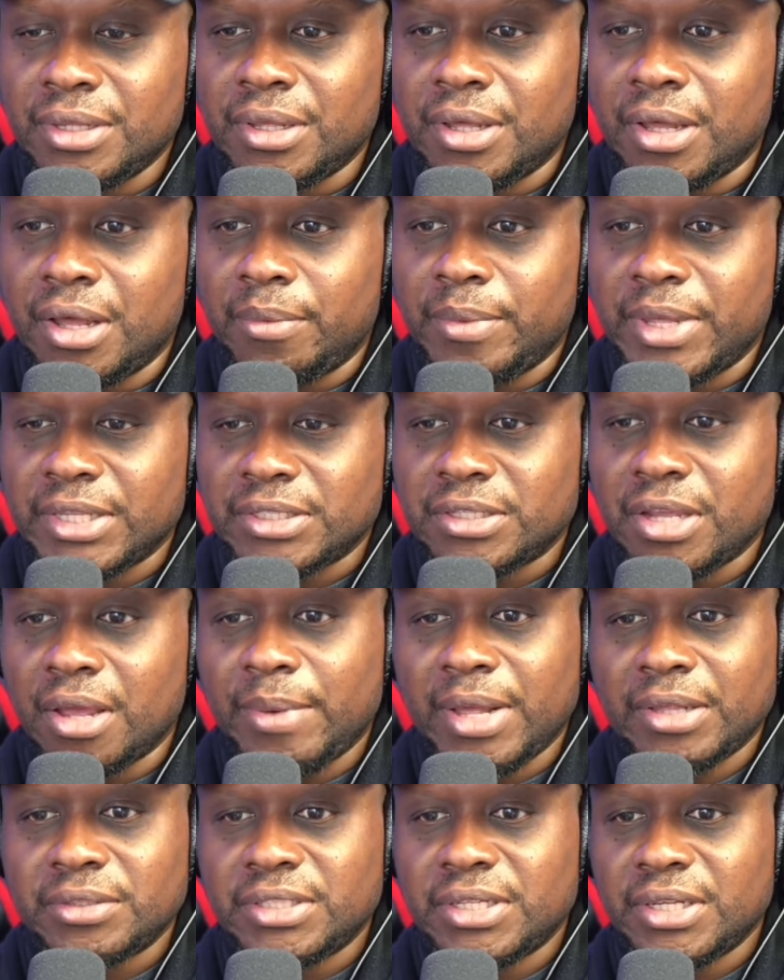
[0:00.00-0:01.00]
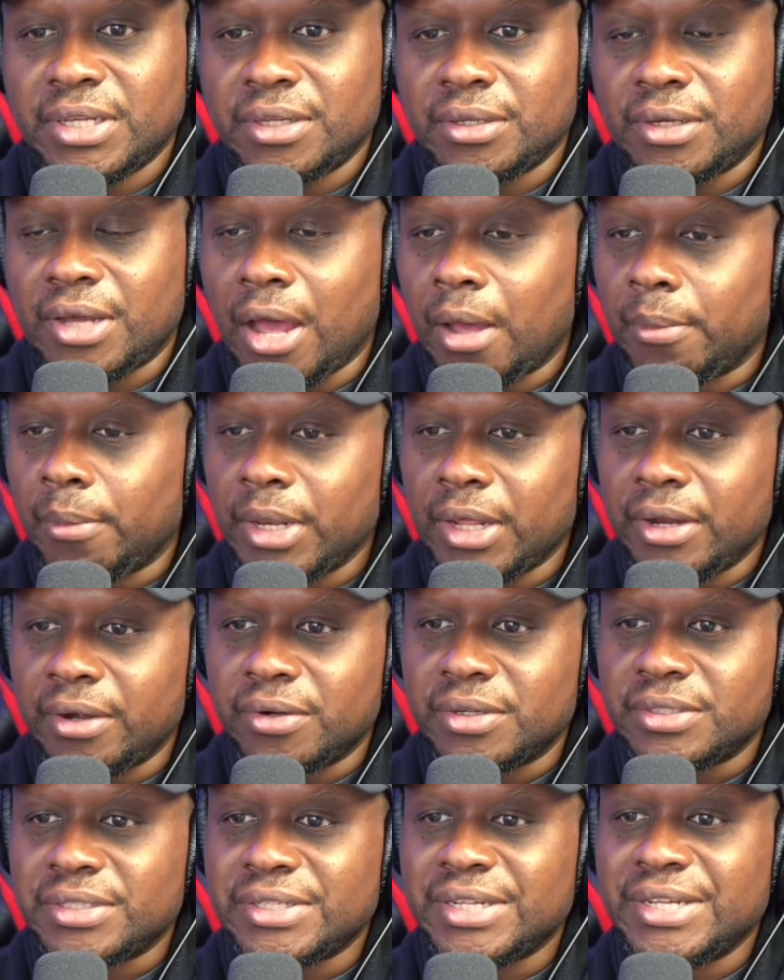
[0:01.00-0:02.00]
has come out and said Kamala
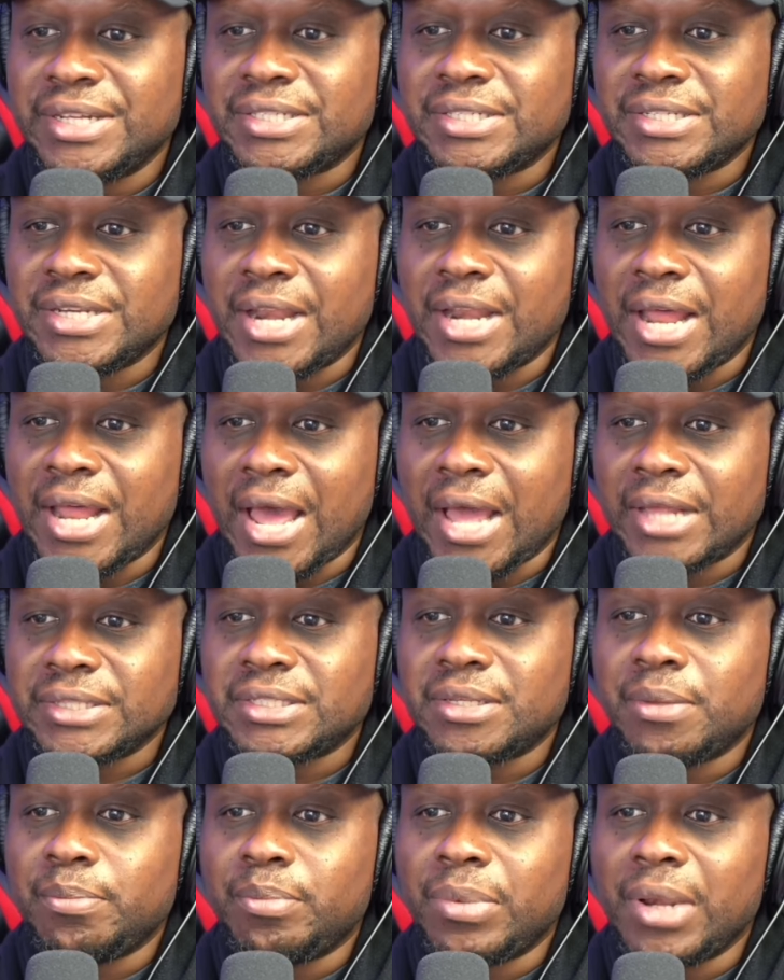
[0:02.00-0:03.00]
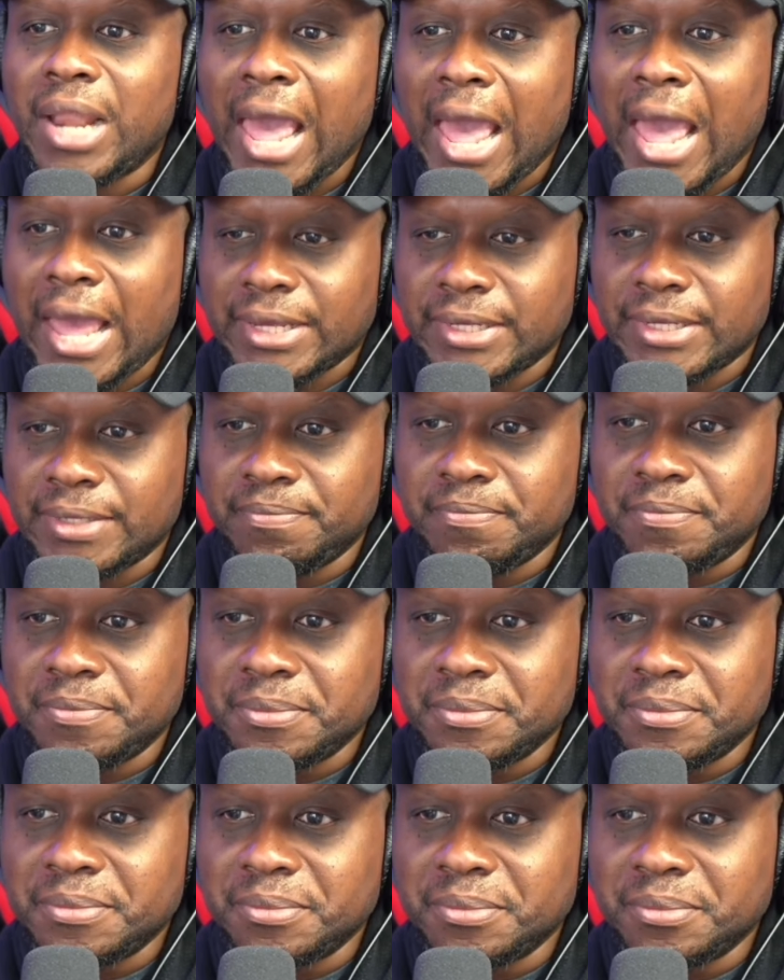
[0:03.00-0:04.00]
Harris is not black.
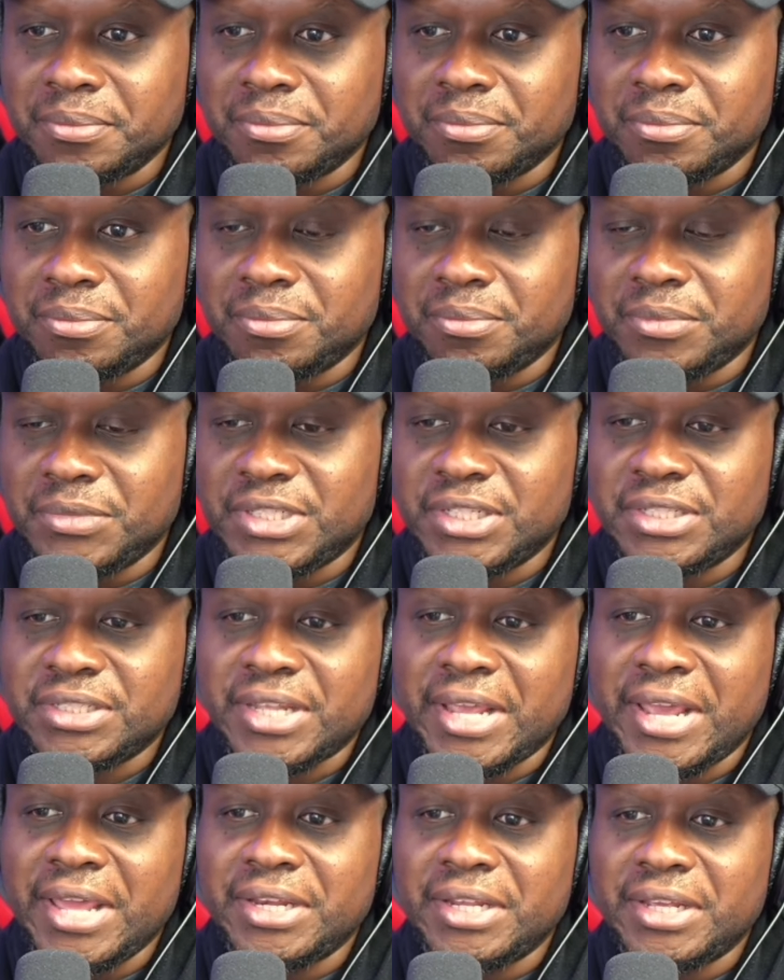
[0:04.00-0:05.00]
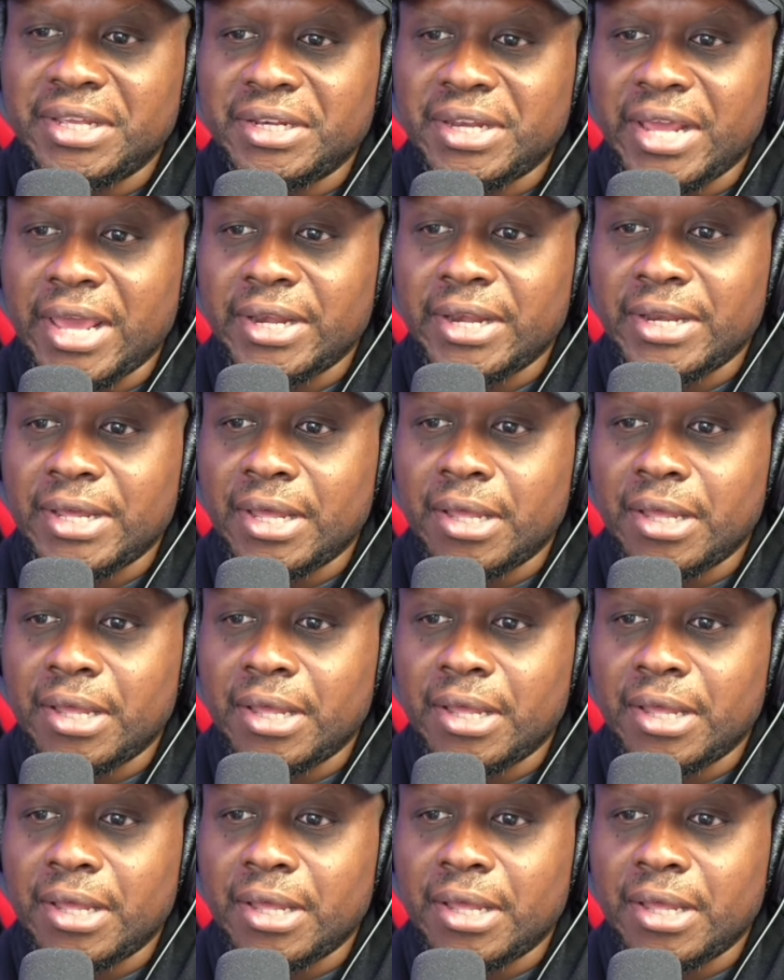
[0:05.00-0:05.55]
She's Indian and